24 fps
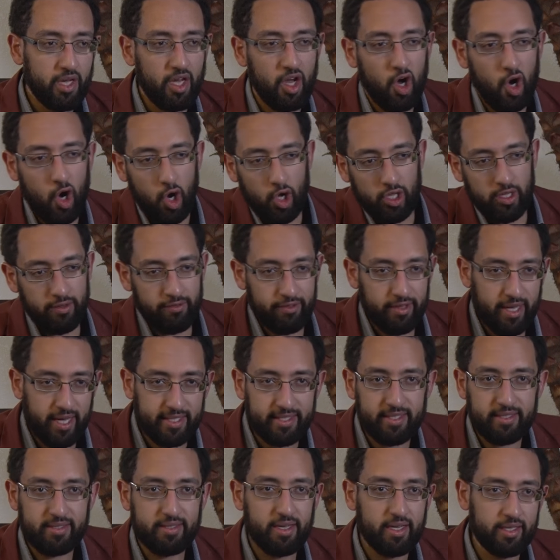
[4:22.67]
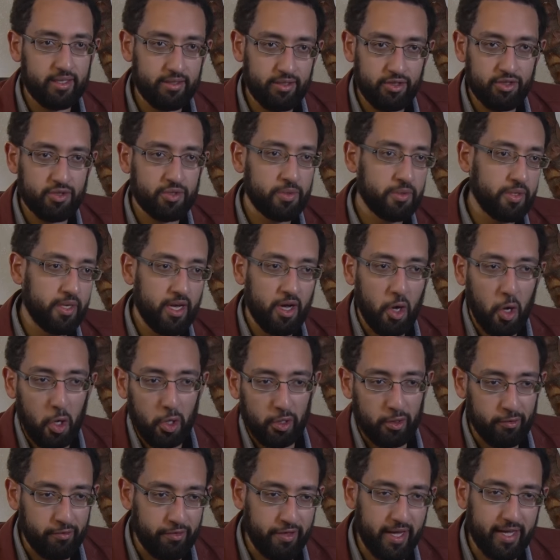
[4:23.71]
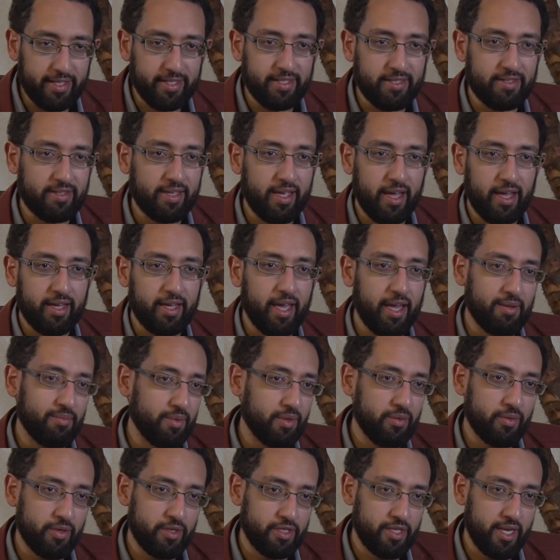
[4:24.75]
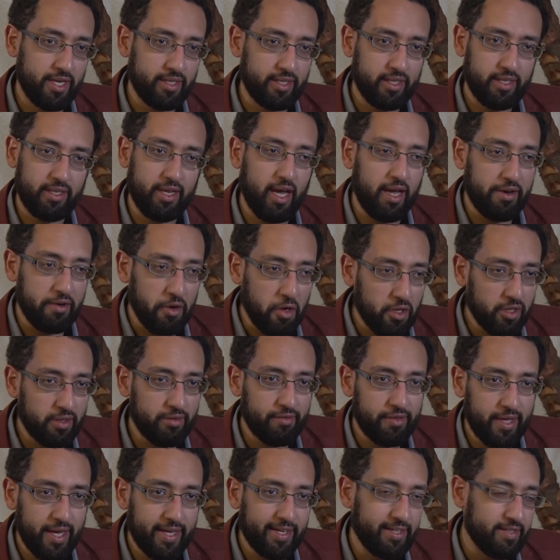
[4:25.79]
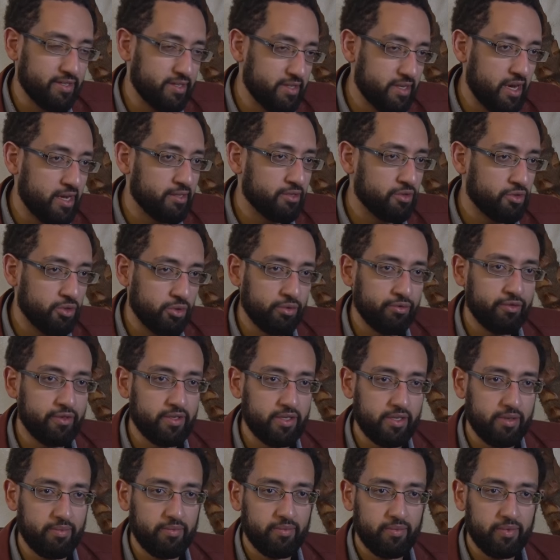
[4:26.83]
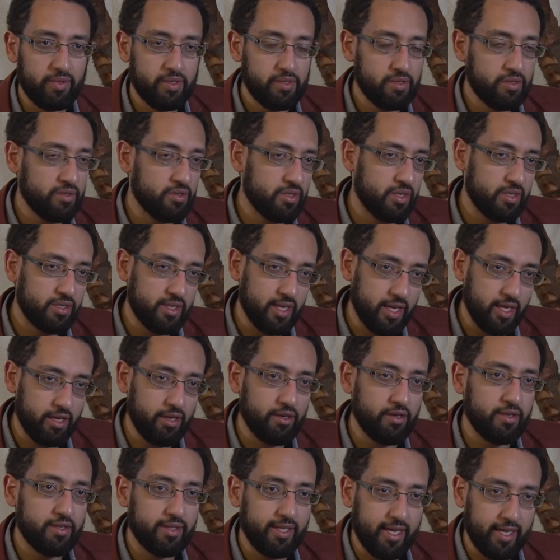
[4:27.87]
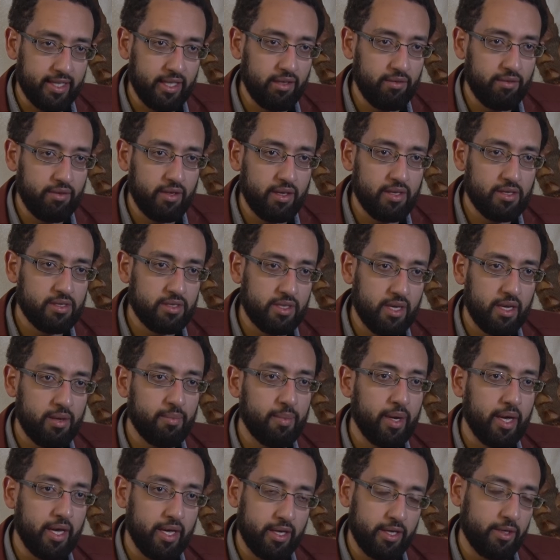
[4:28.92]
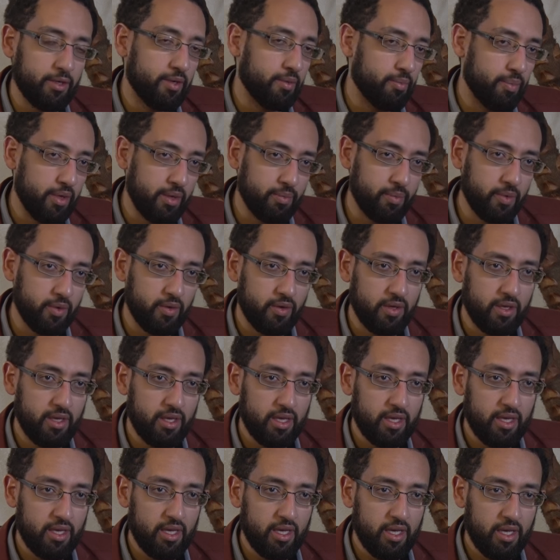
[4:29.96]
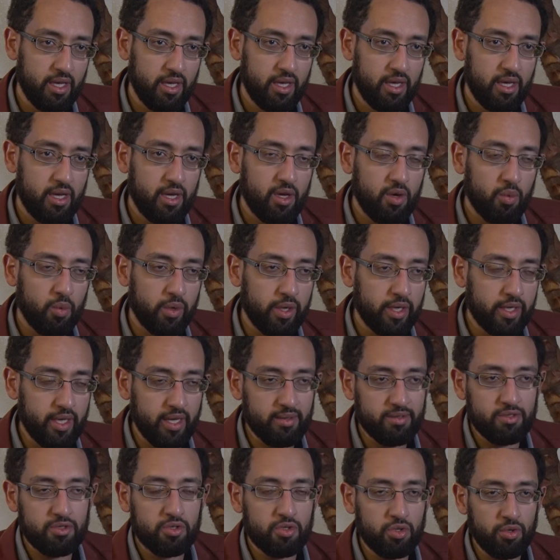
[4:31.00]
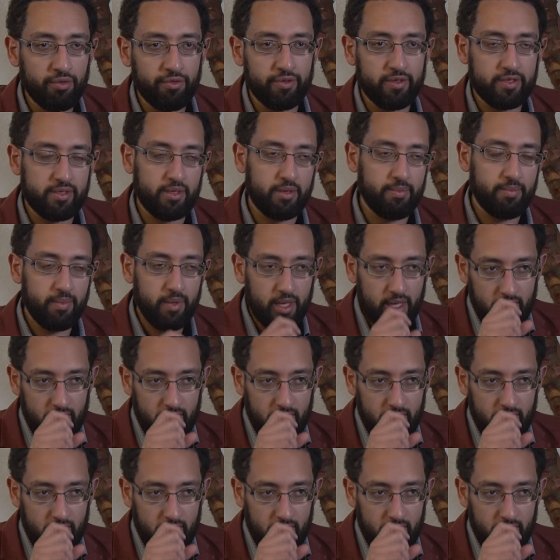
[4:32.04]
All of that is not in the Sunnah. All of that can be rejected. And all of that is not Sufism. This is just ignorant activities done by ignorant people. When it comes to Sufism,